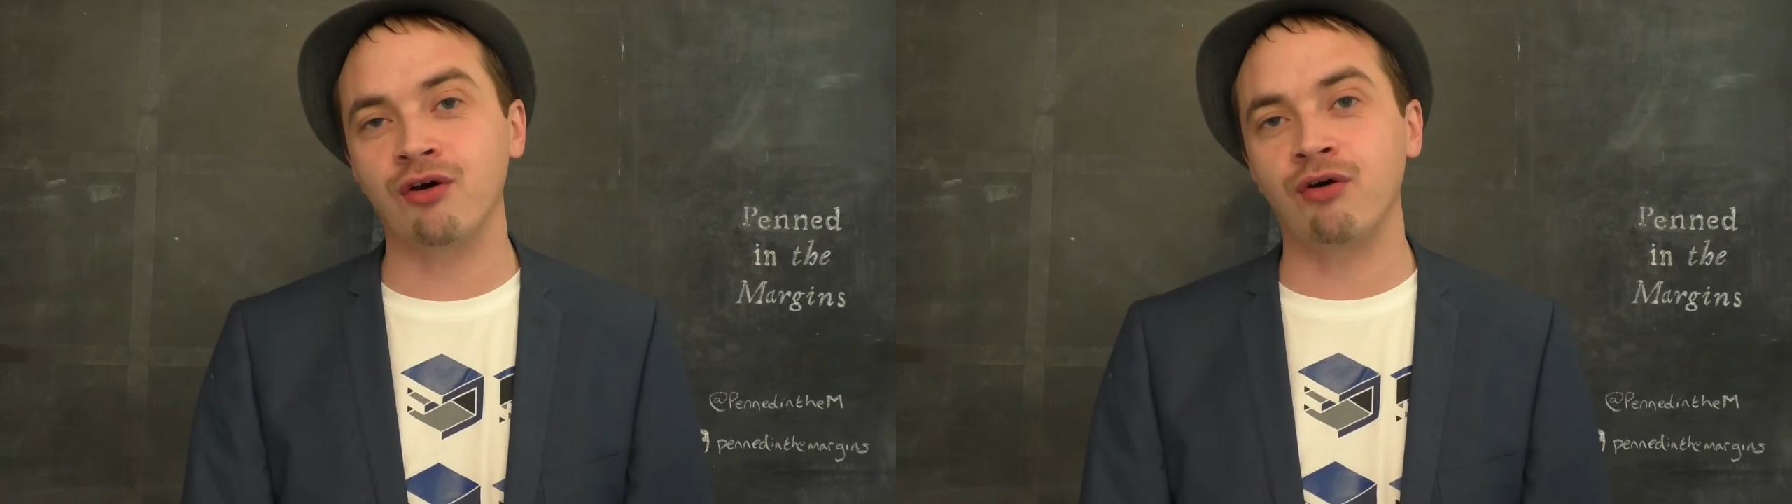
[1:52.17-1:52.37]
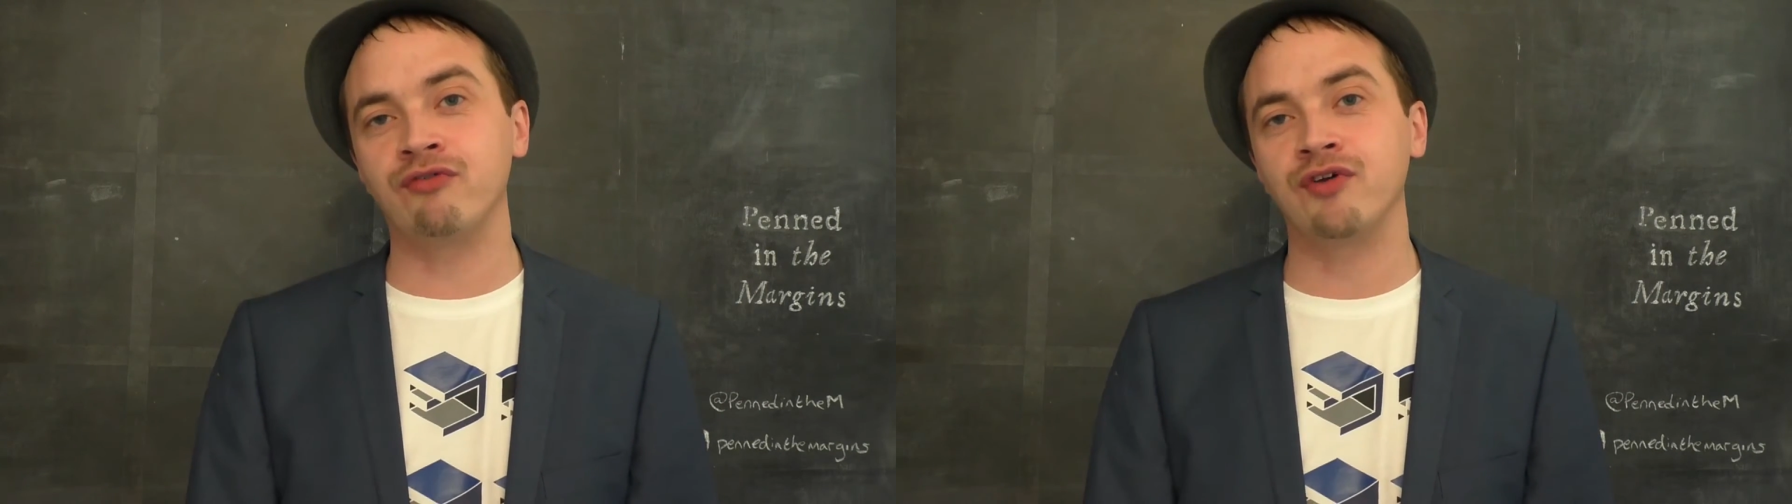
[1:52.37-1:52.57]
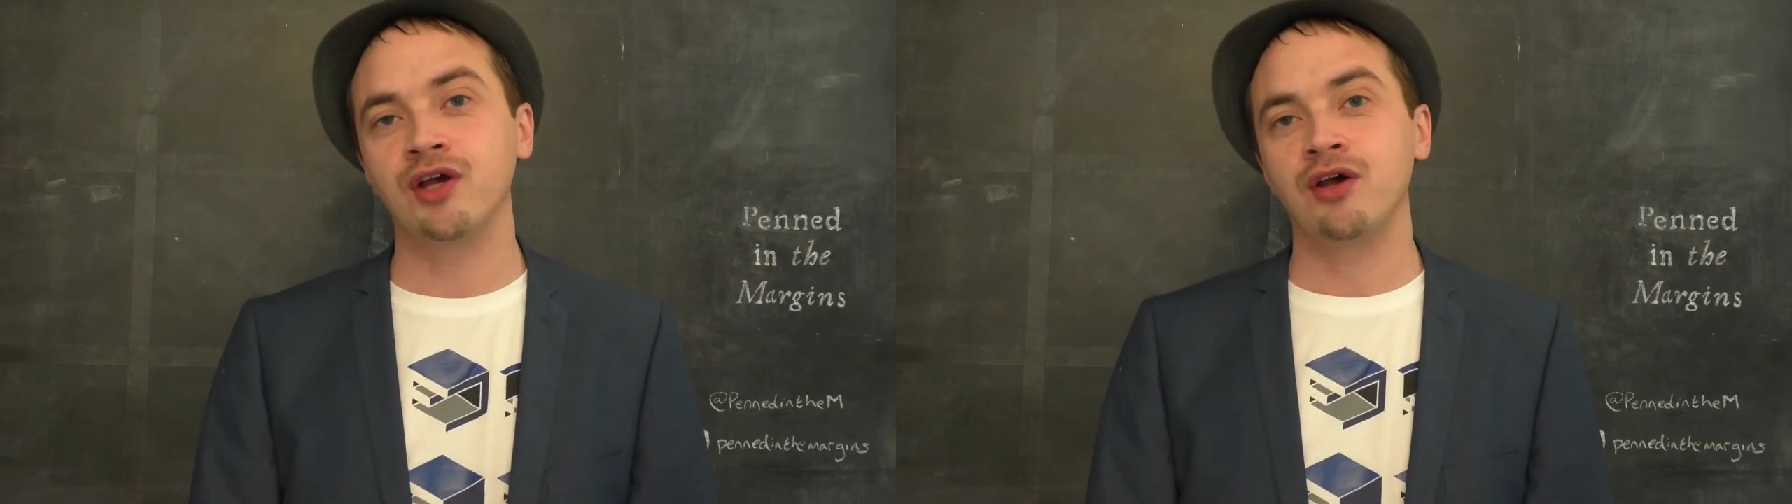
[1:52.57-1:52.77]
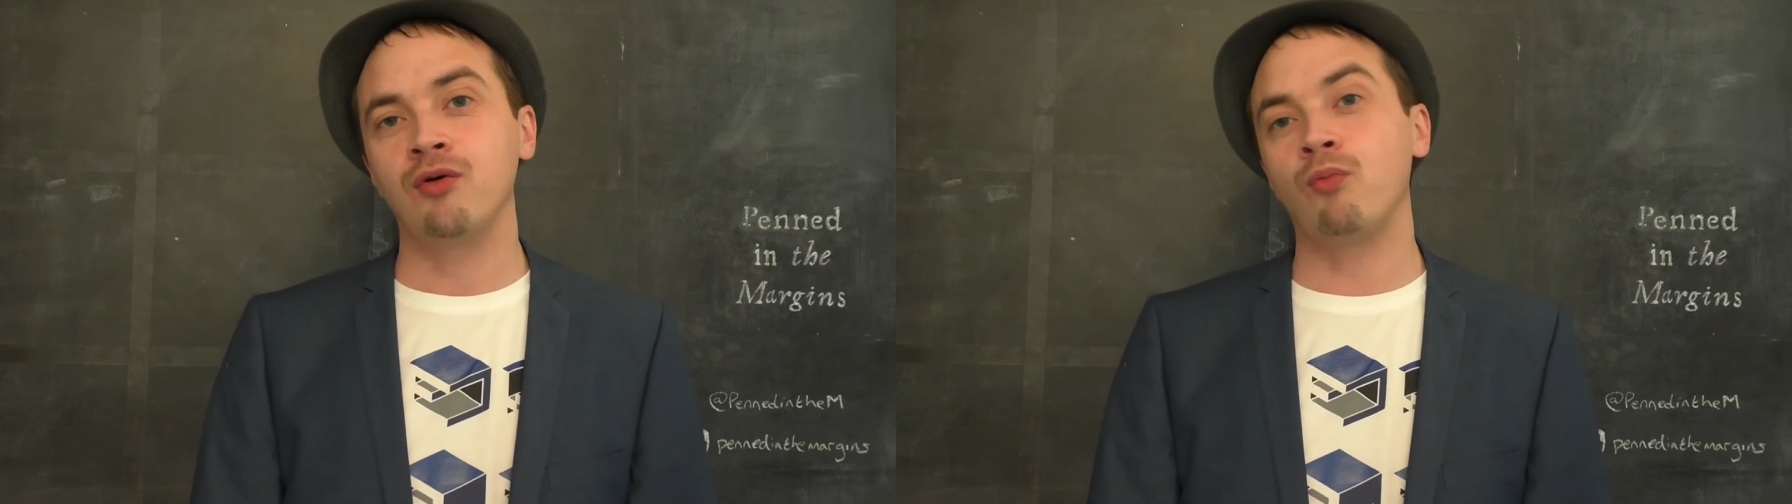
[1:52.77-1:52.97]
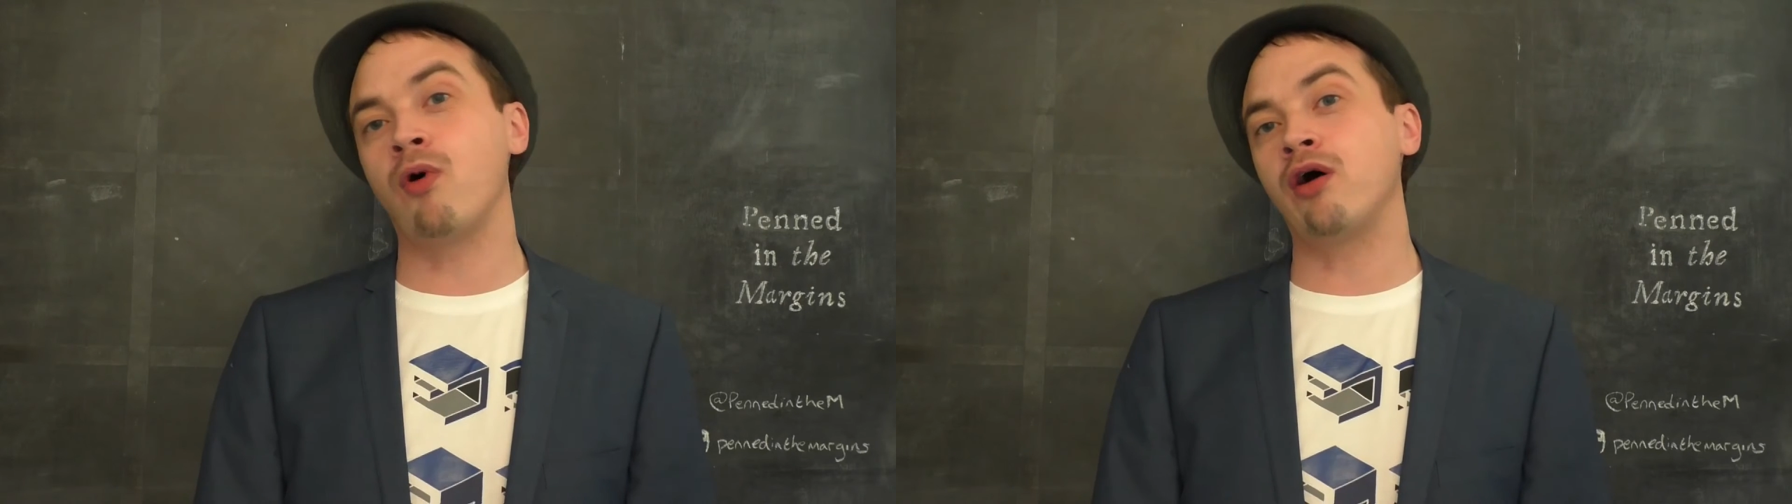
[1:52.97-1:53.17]
of
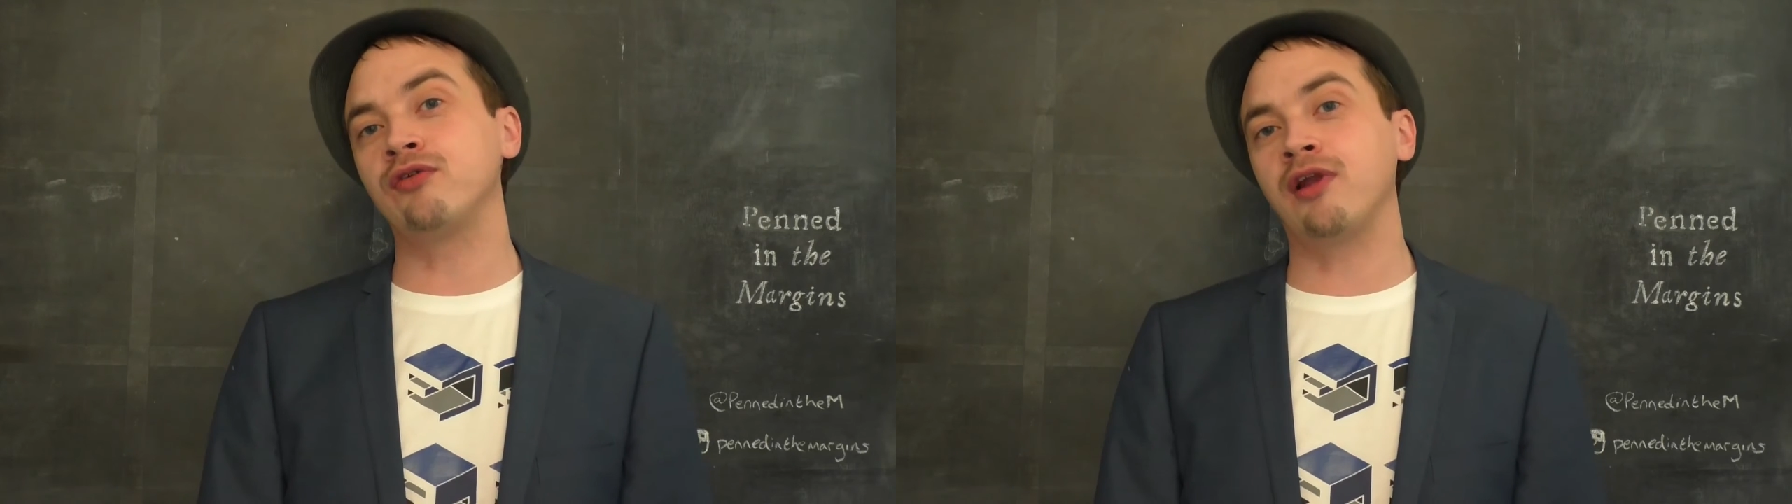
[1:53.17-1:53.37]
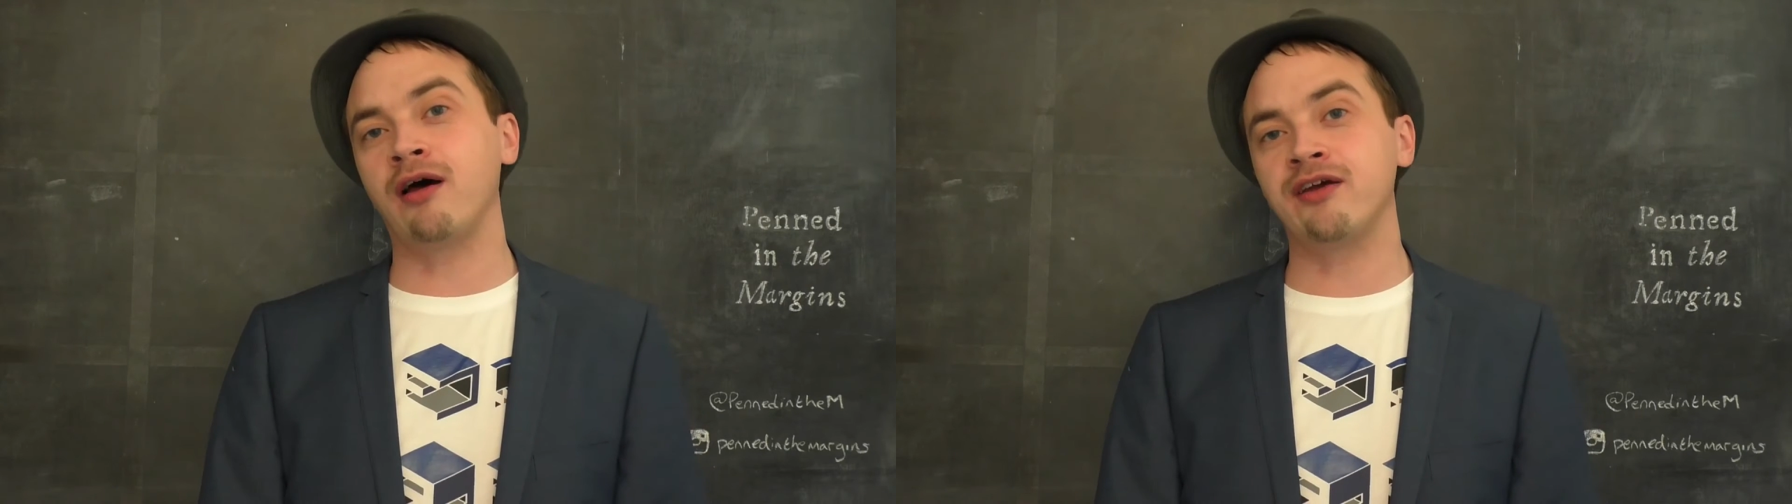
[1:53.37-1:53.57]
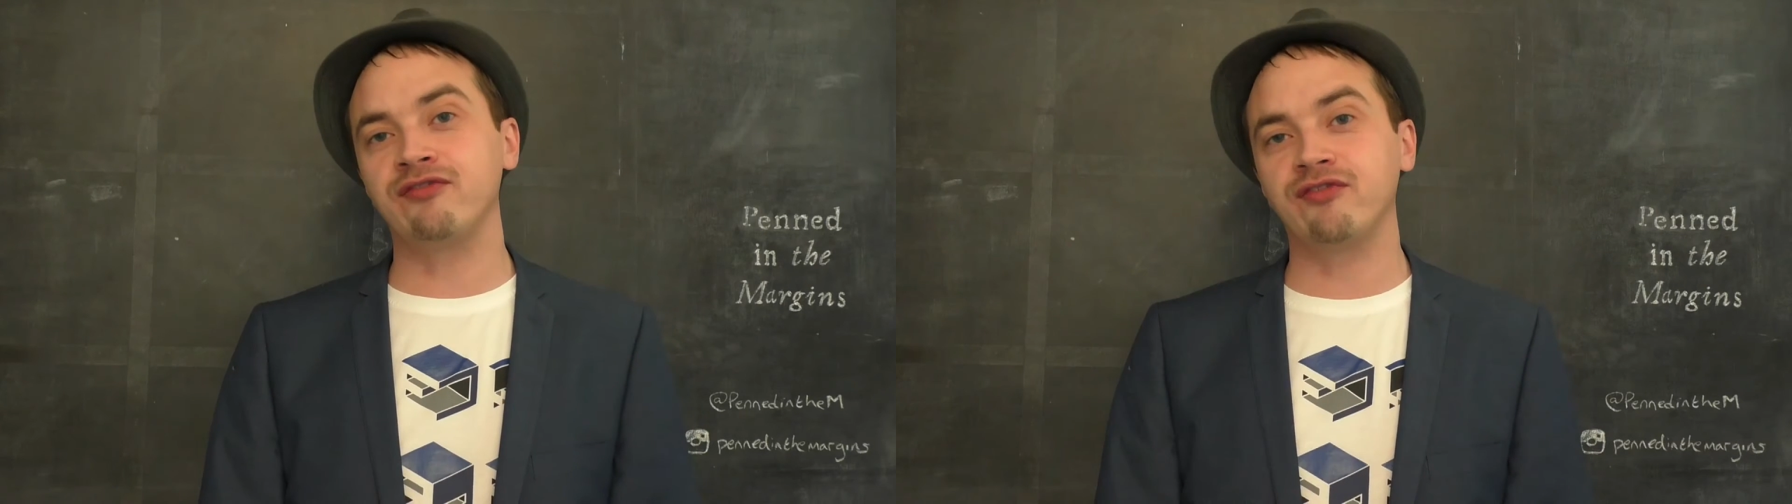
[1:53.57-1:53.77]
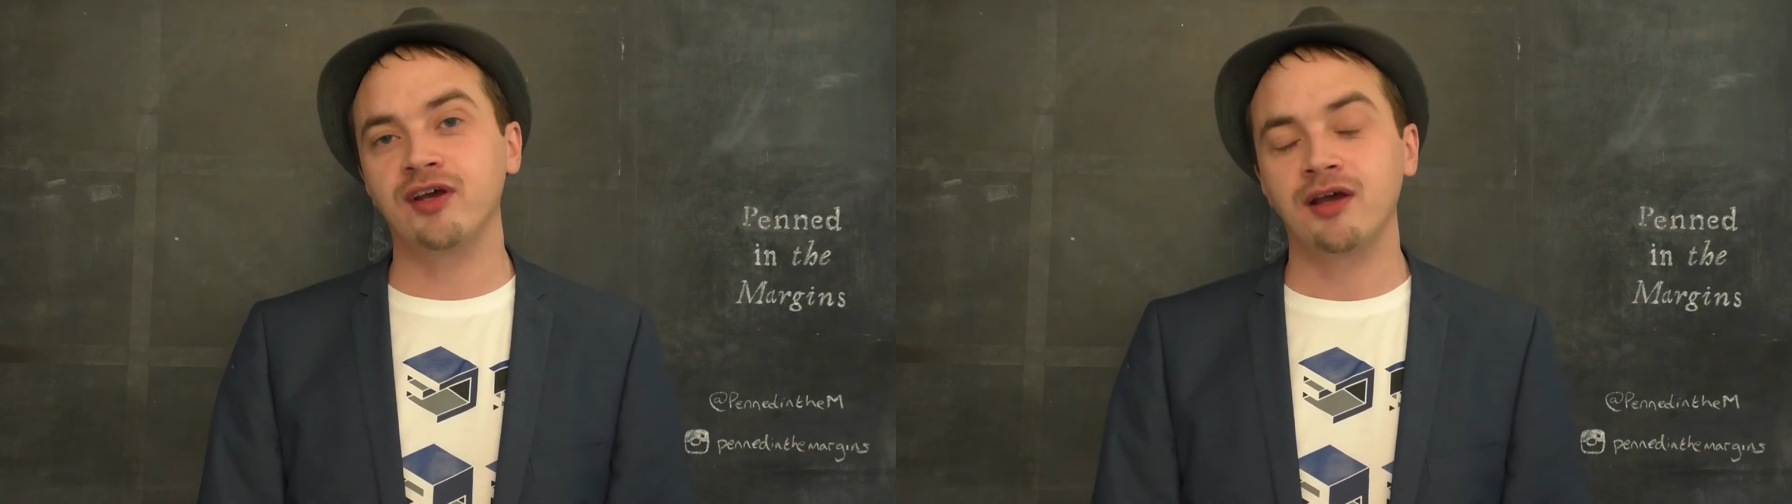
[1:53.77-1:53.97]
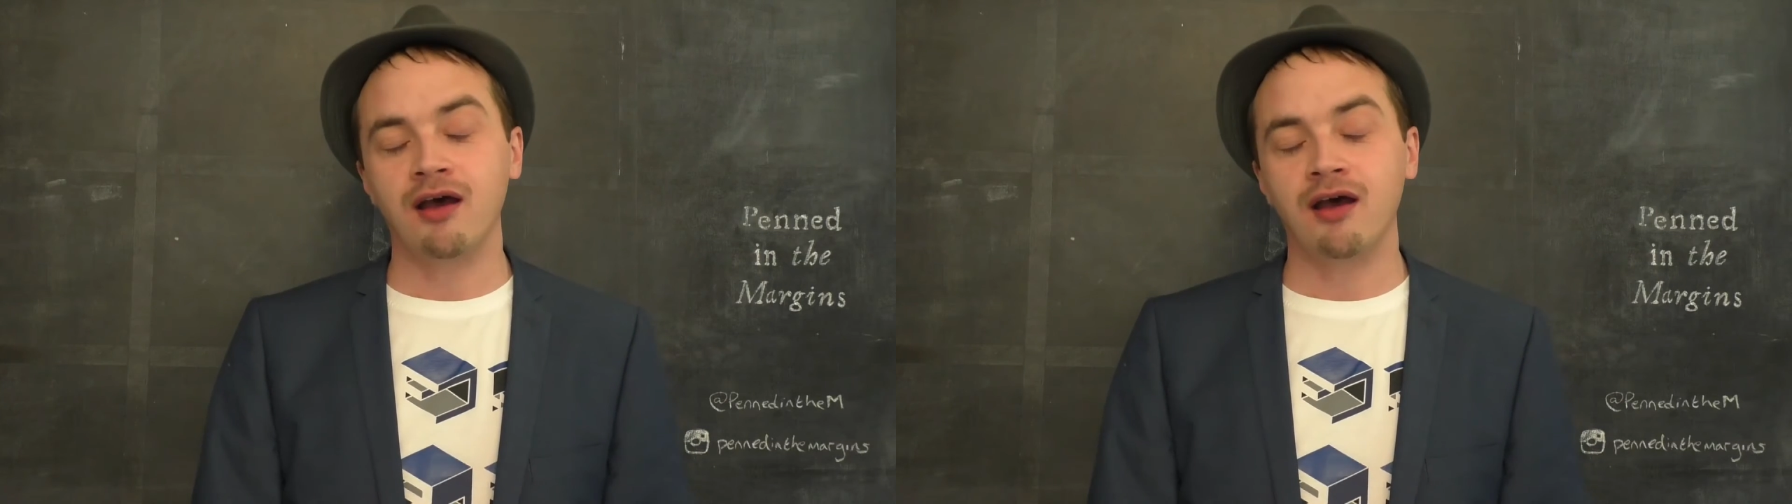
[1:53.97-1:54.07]
wildlife.